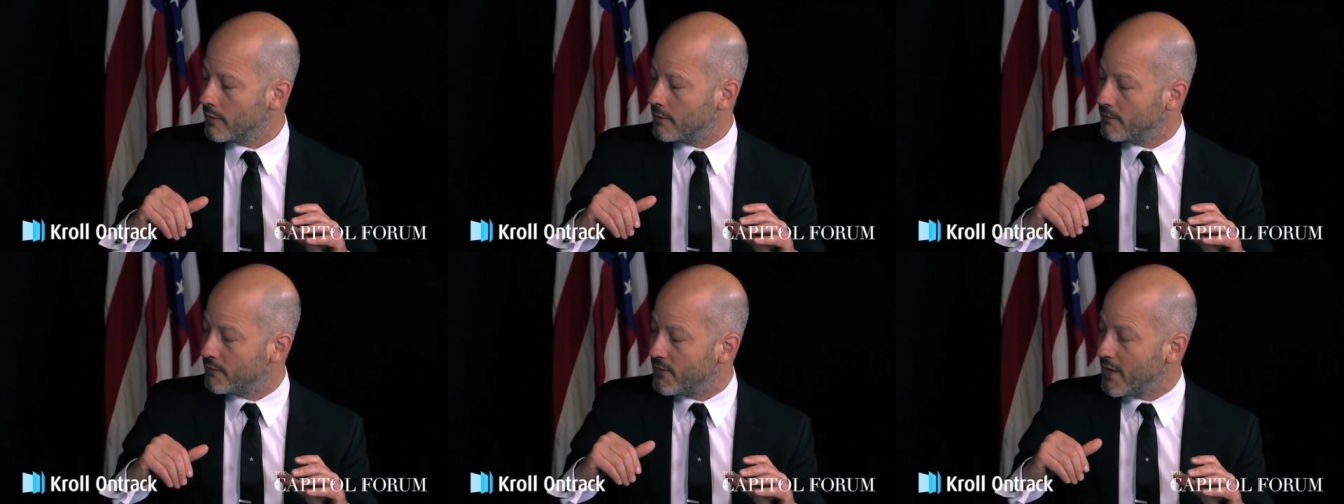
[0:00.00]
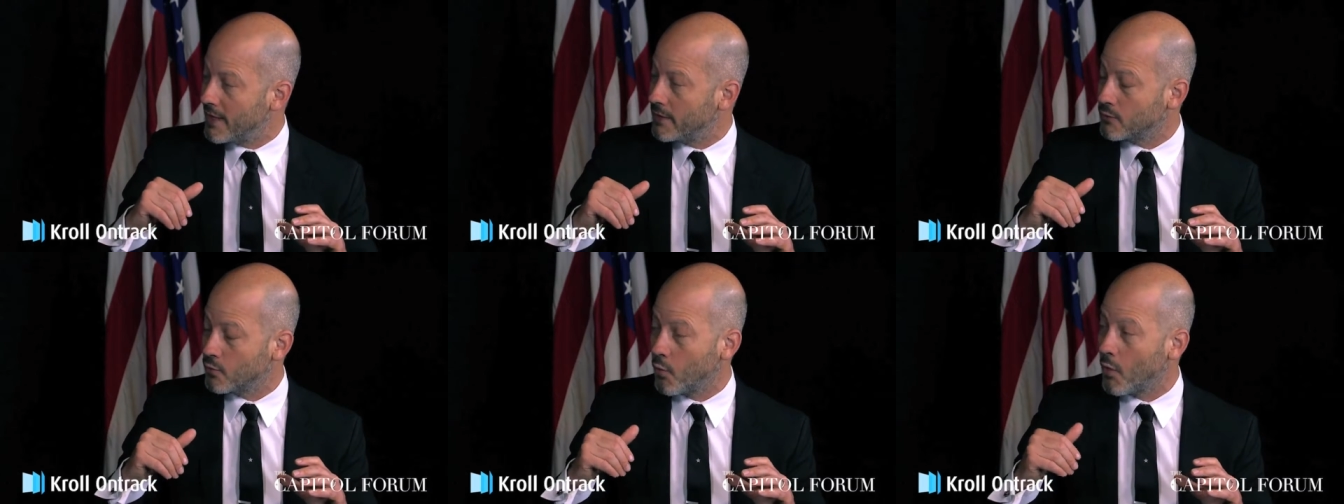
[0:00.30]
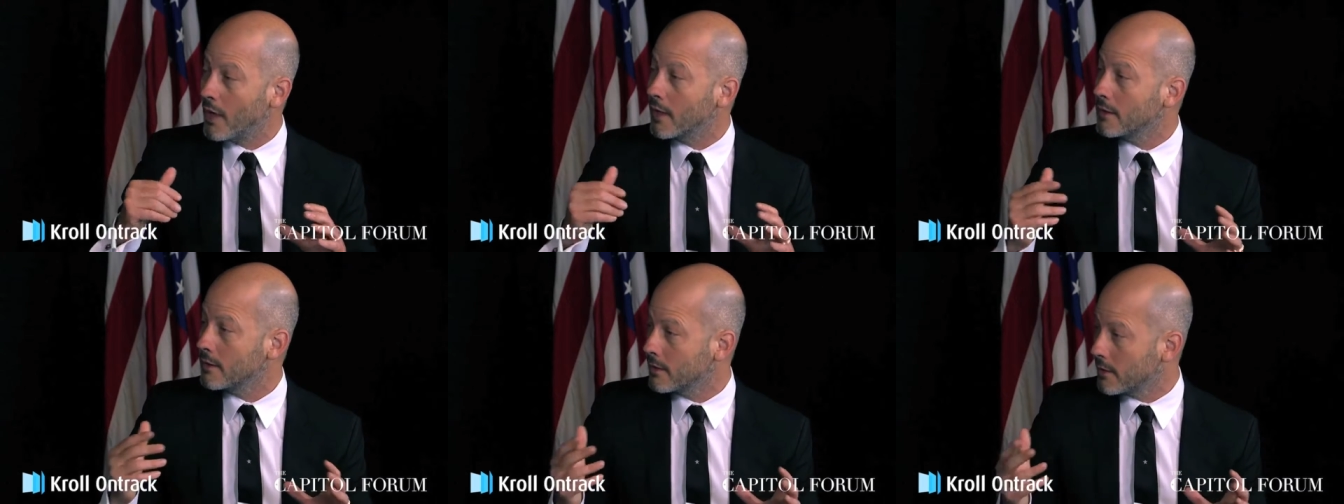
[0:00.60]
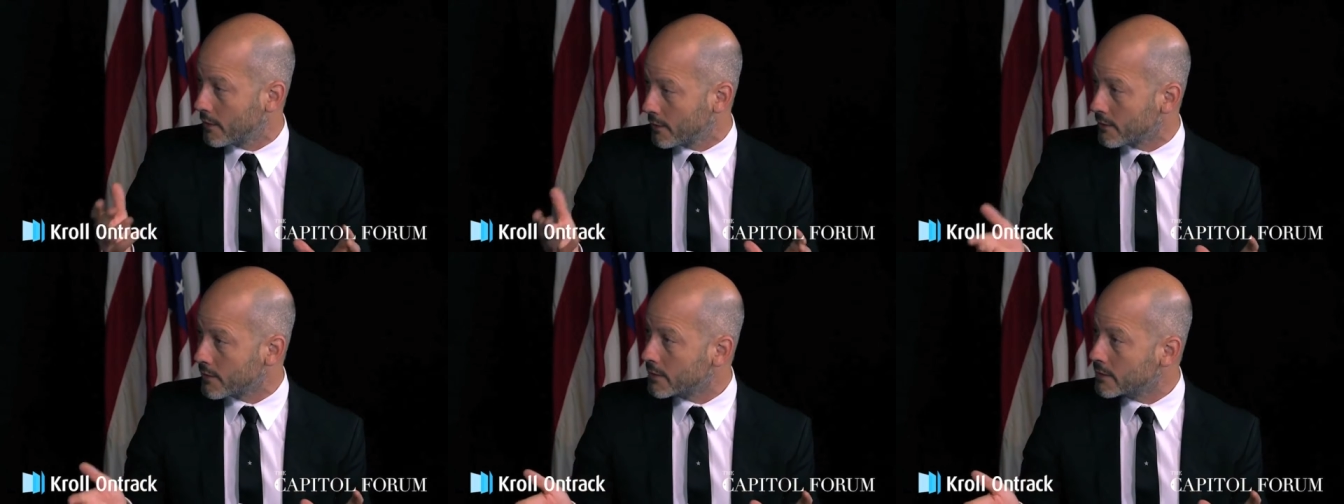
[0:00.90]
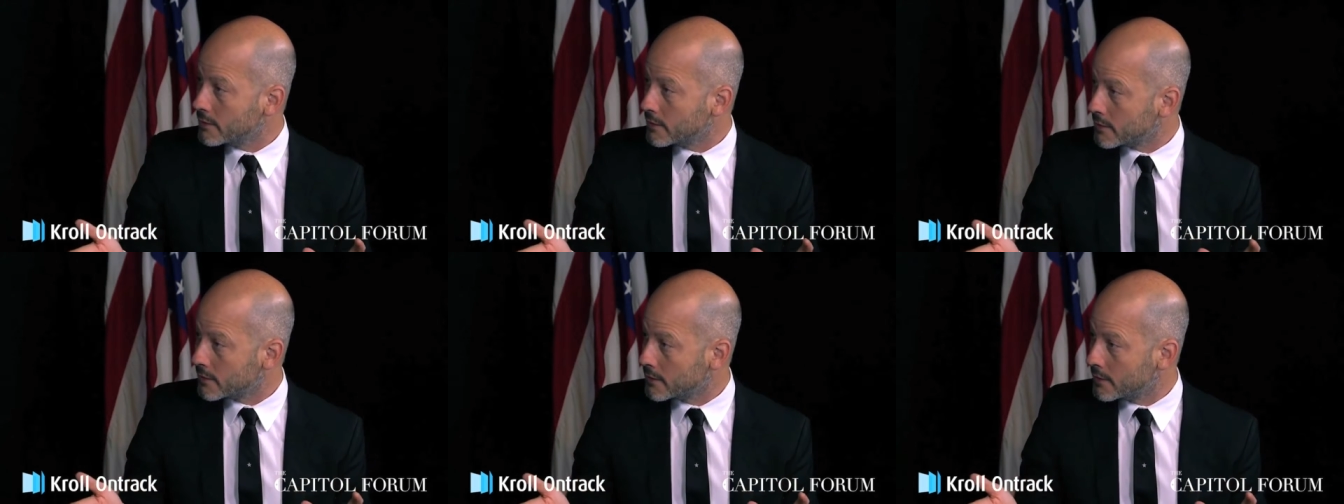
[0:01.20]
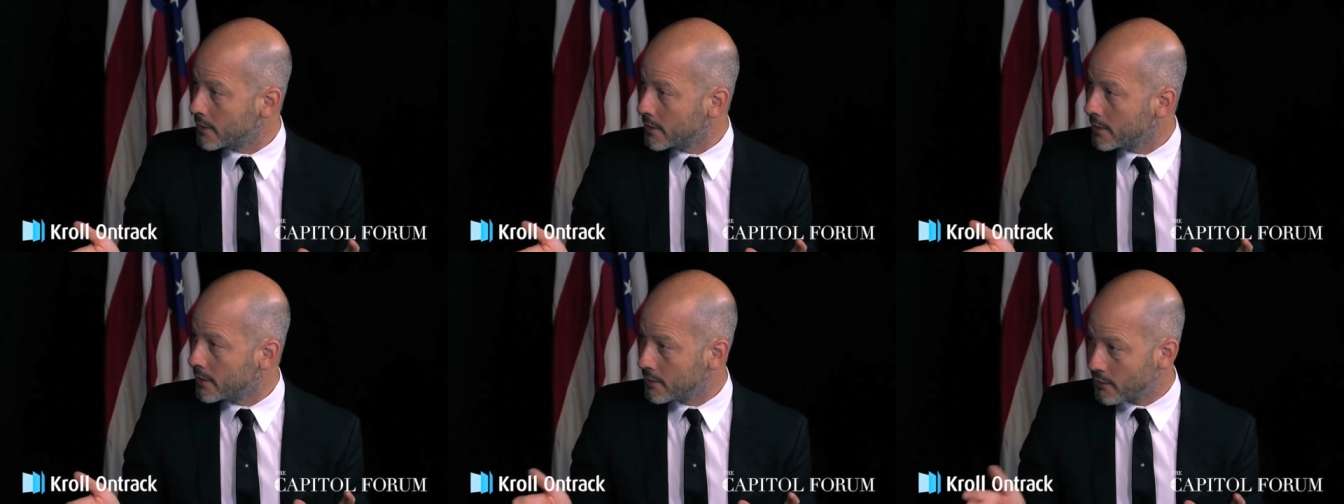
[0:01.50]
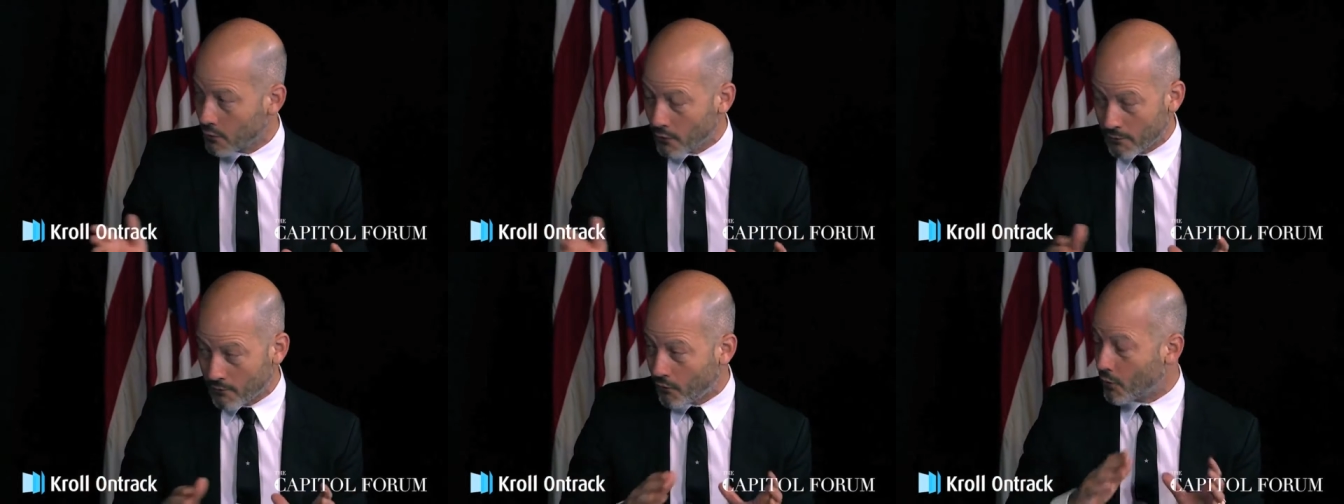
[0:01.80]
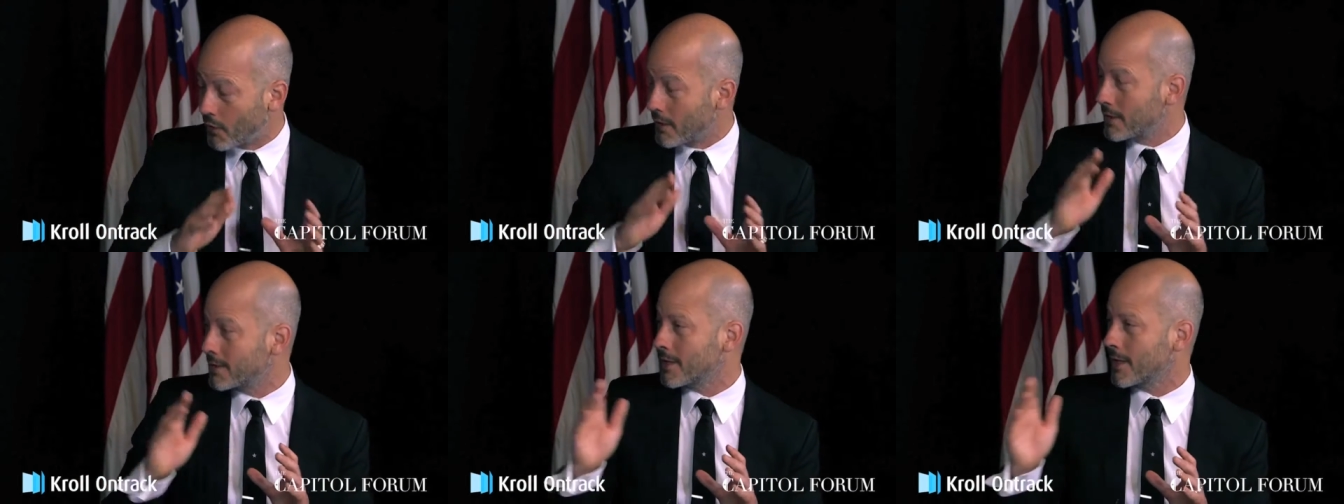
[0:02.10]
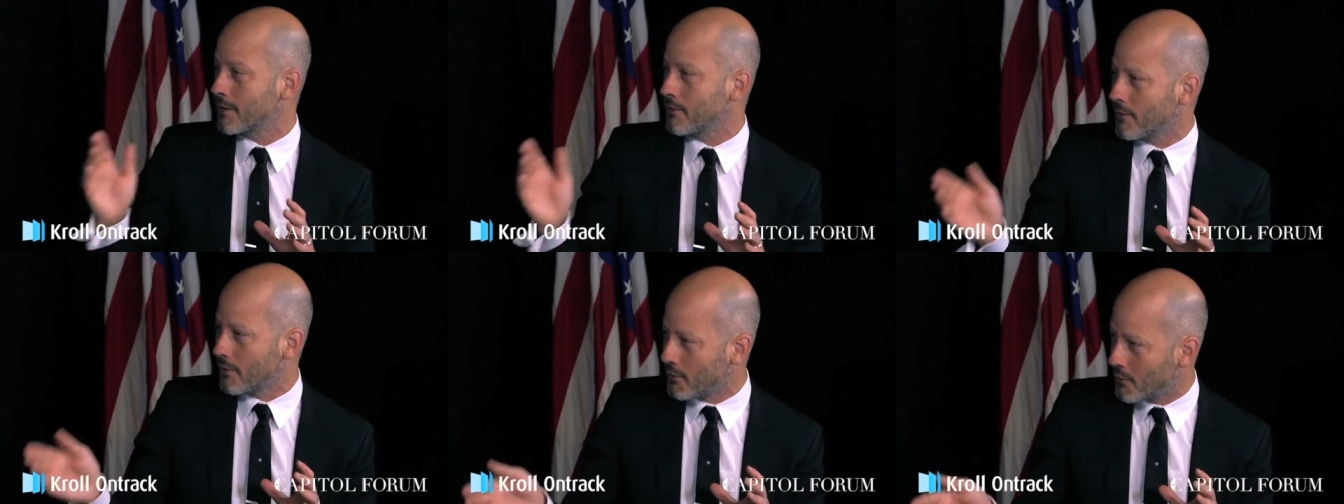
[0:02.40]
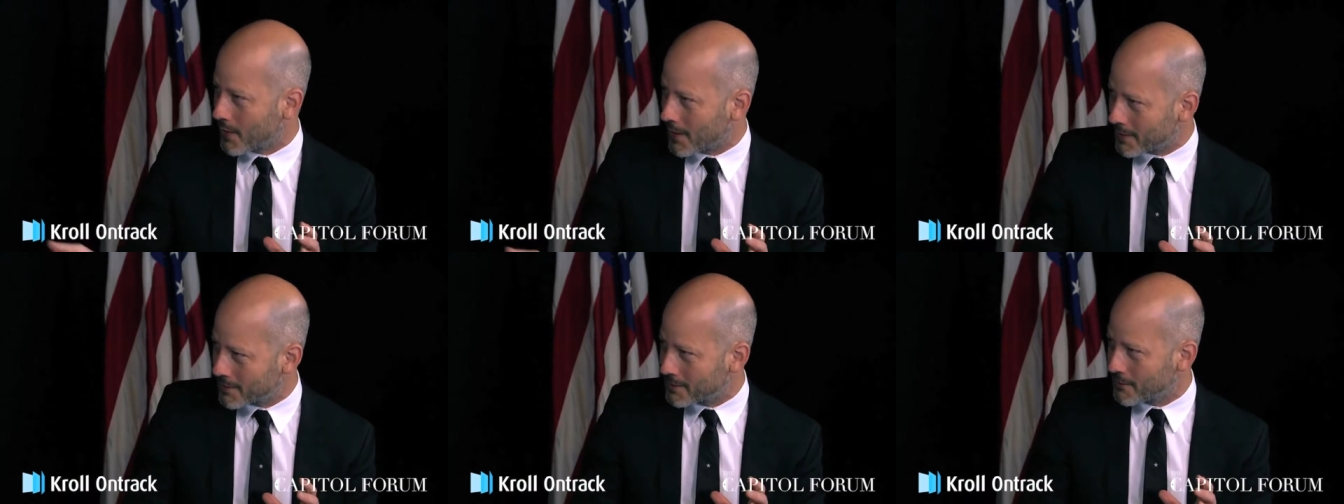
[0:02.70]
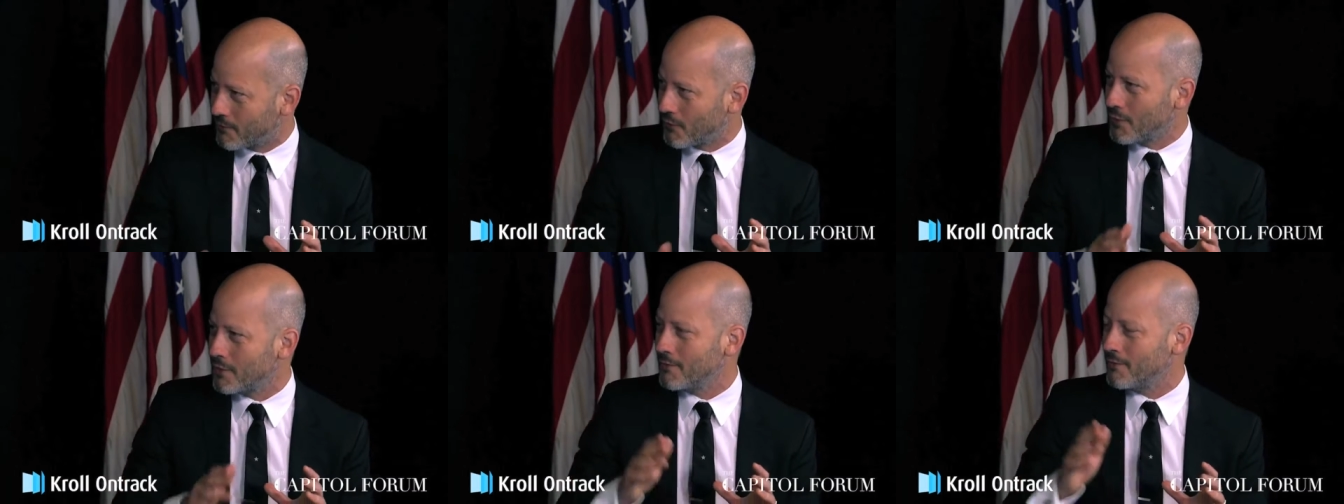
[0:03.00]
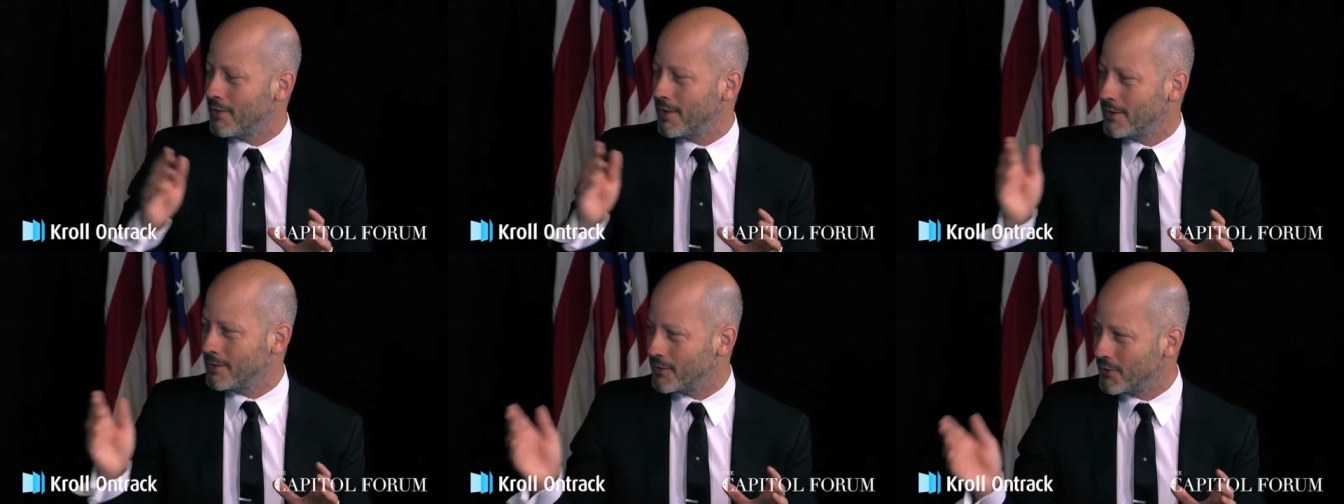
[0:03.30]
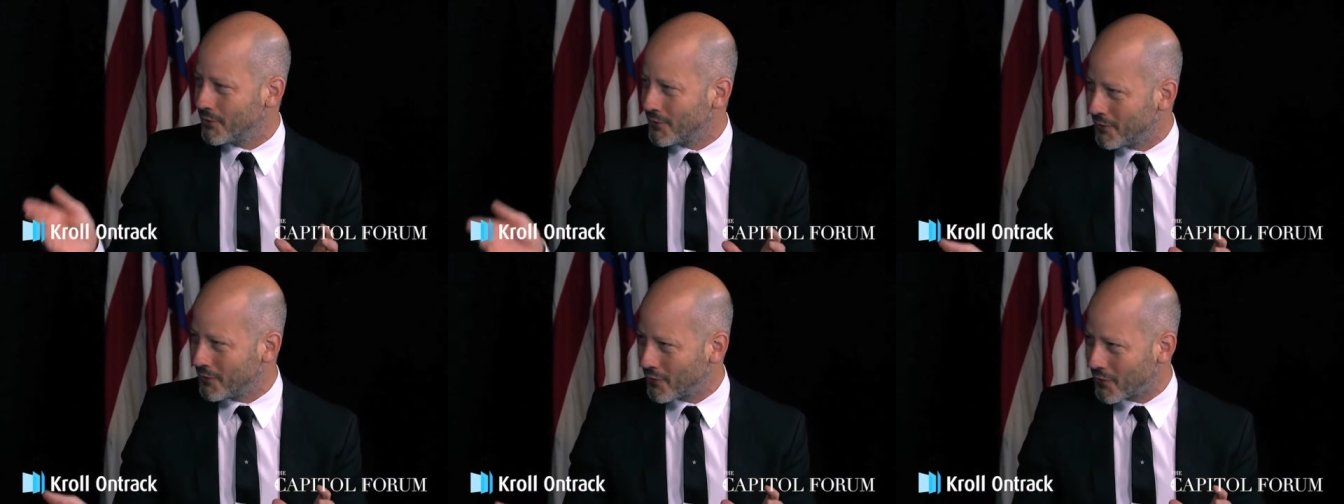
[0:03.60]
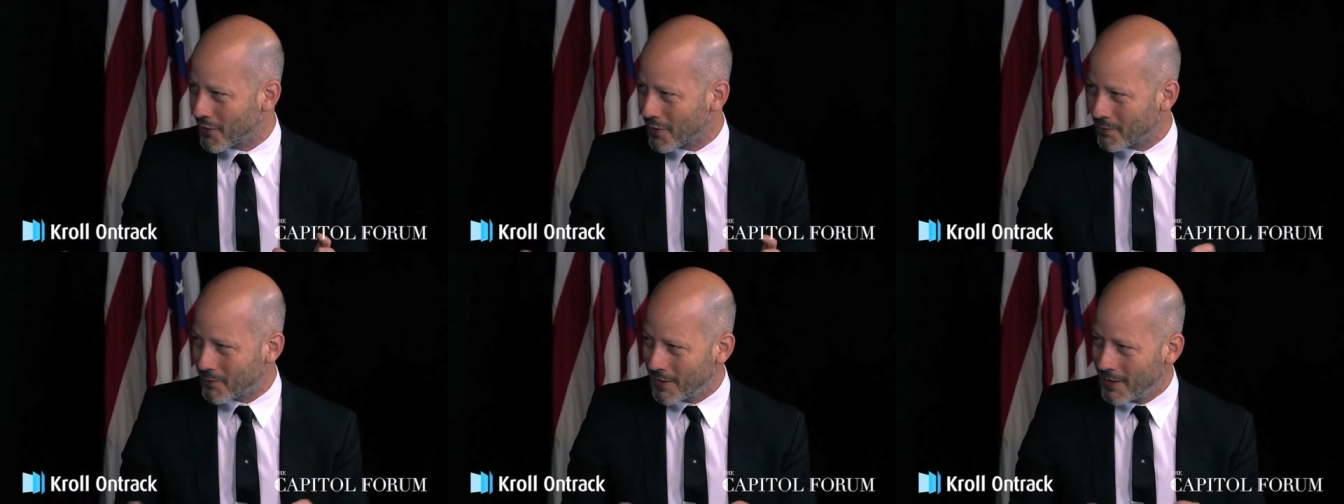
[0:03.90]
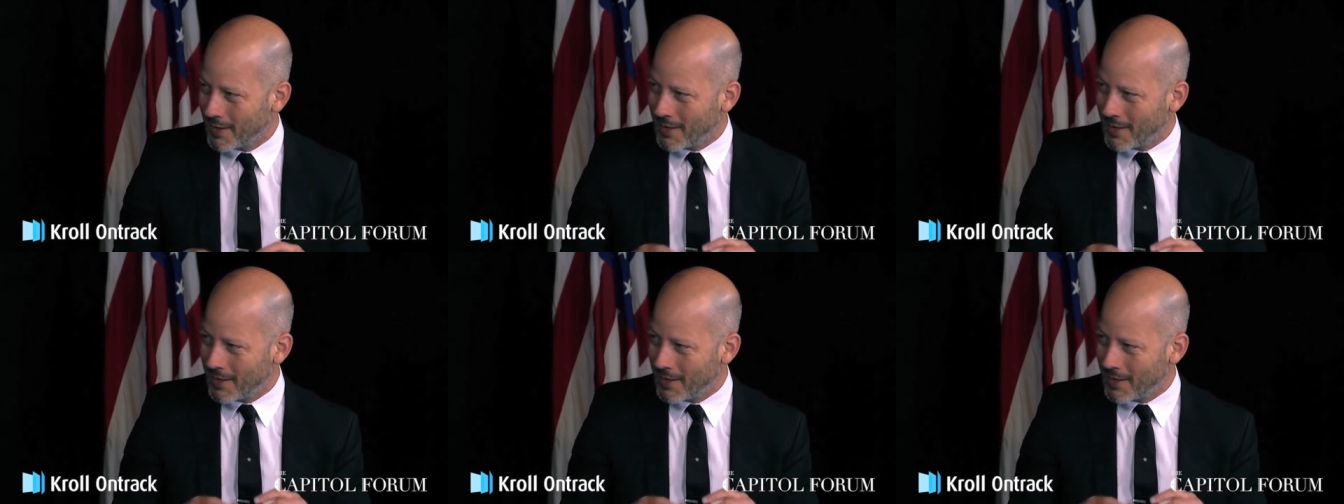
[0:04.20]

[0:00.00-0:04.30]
phase one clearance, so avoid a second request, avoid a phase two in Europe,